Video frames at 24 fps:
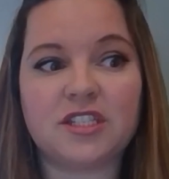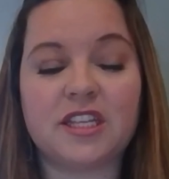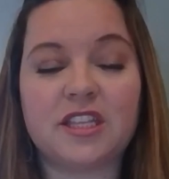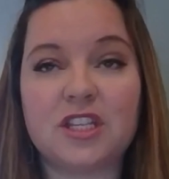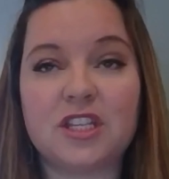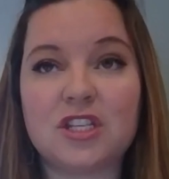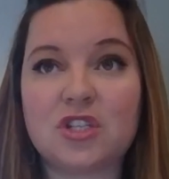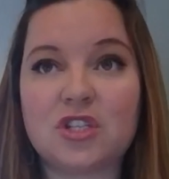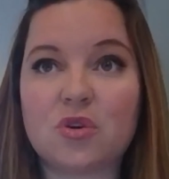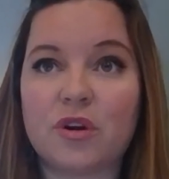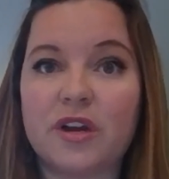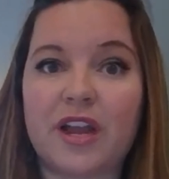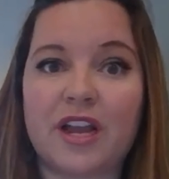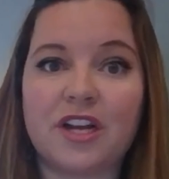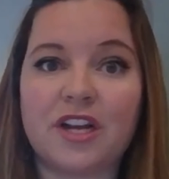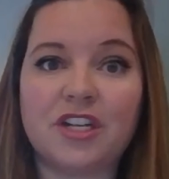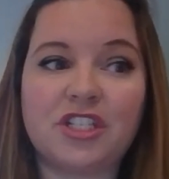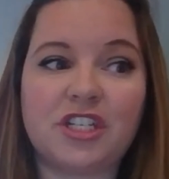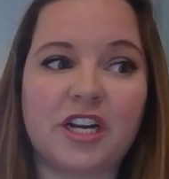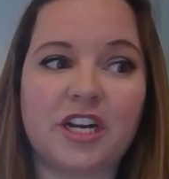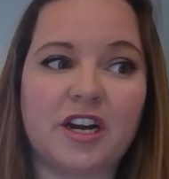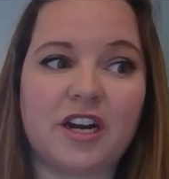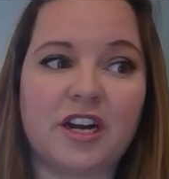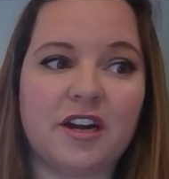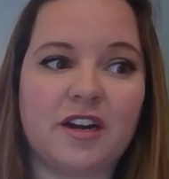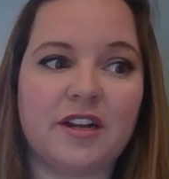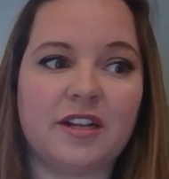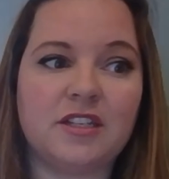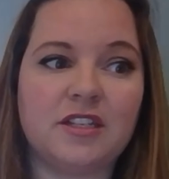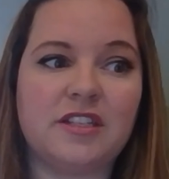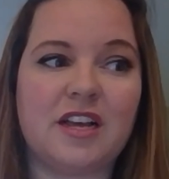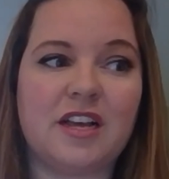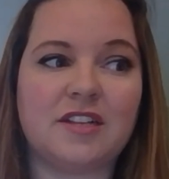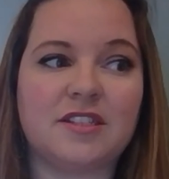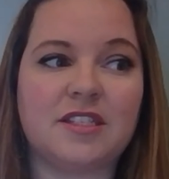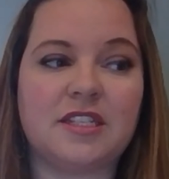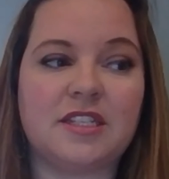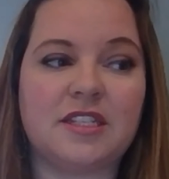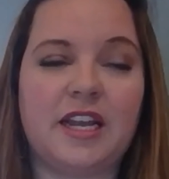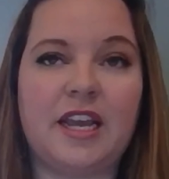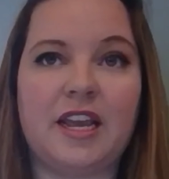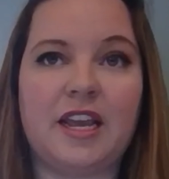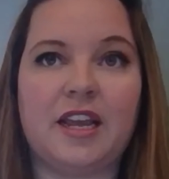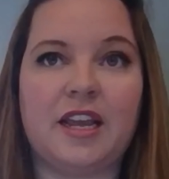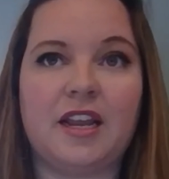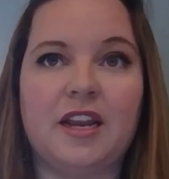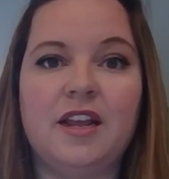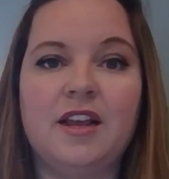just like the story i shared in
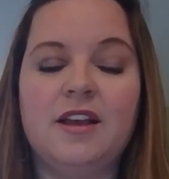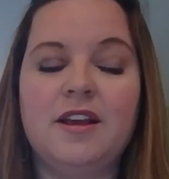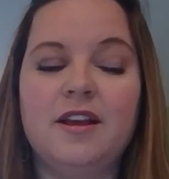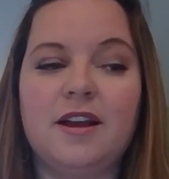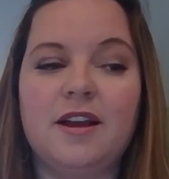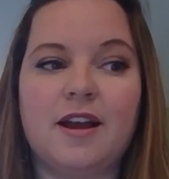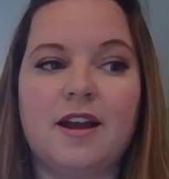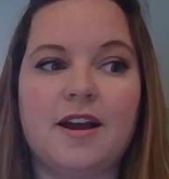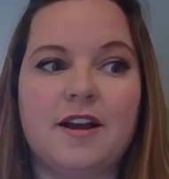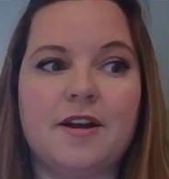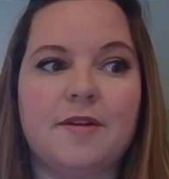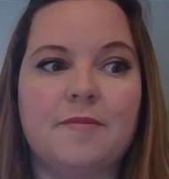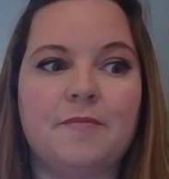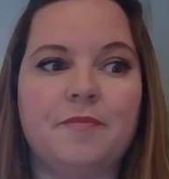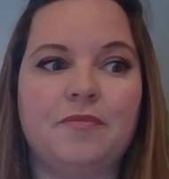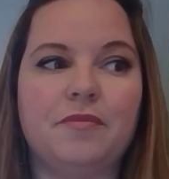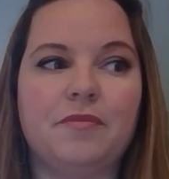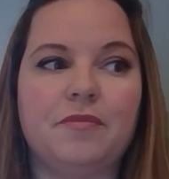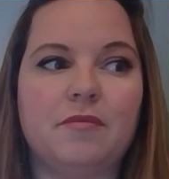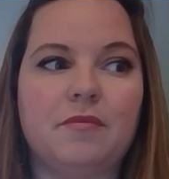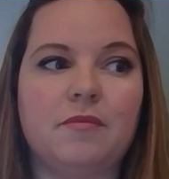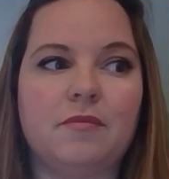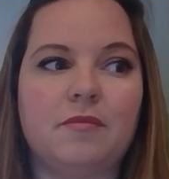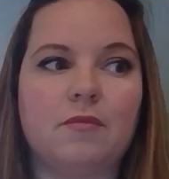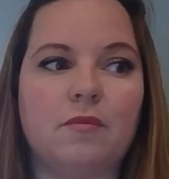2008 um